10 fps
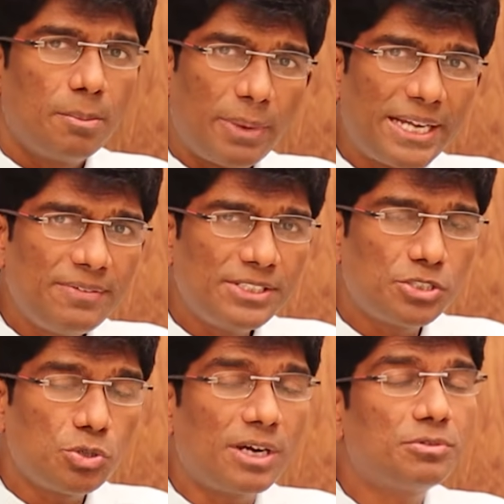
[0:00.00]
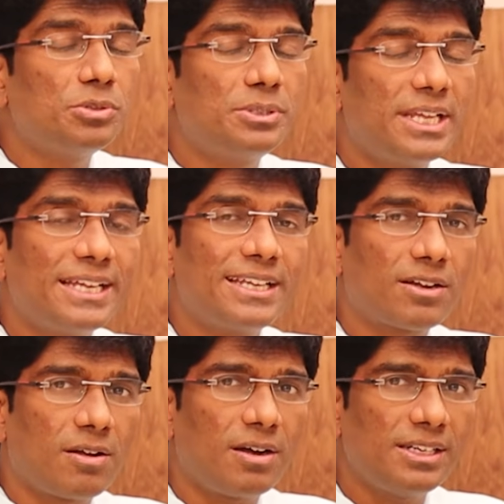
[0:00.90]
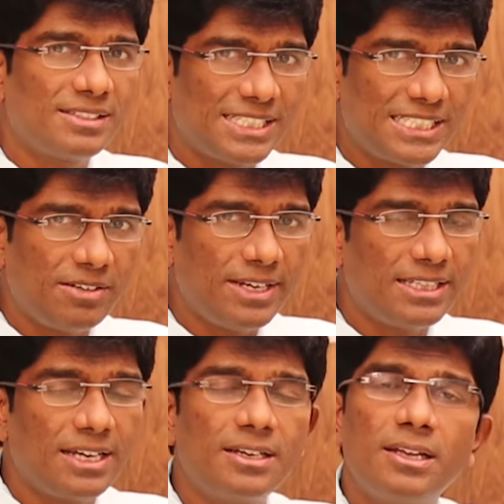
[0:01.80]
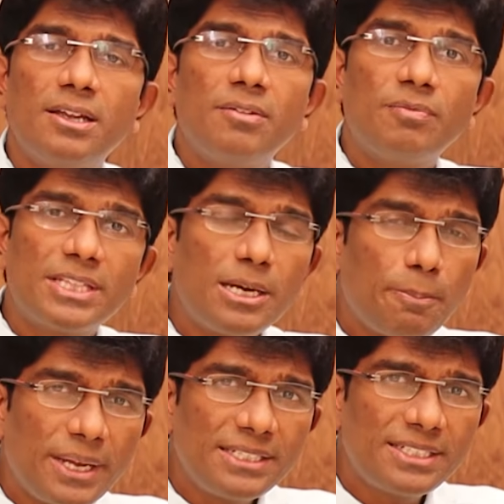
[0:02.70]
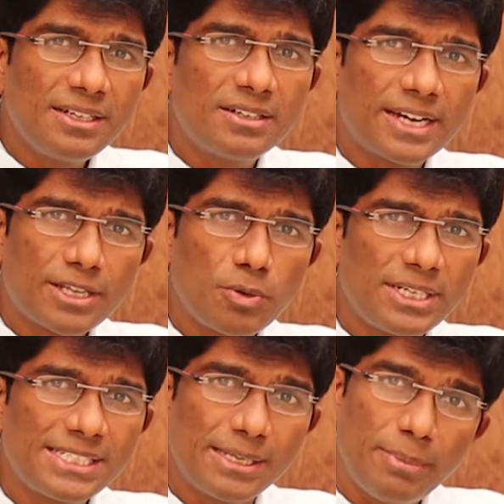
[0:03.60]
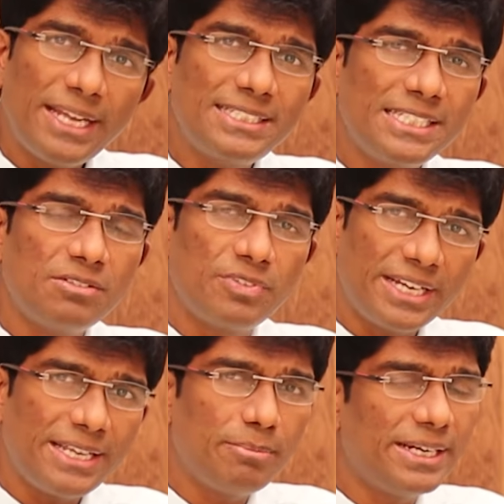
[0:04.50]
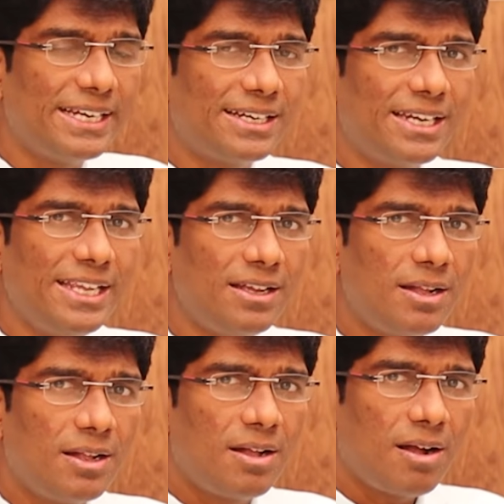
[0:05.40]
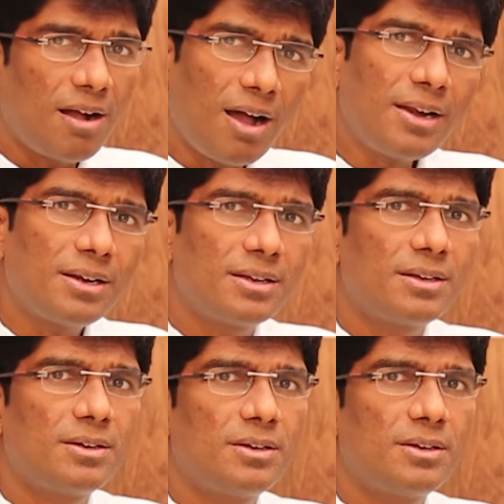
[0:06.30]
by which you have to take a call in such a way that whether patient requires imaging very immediately or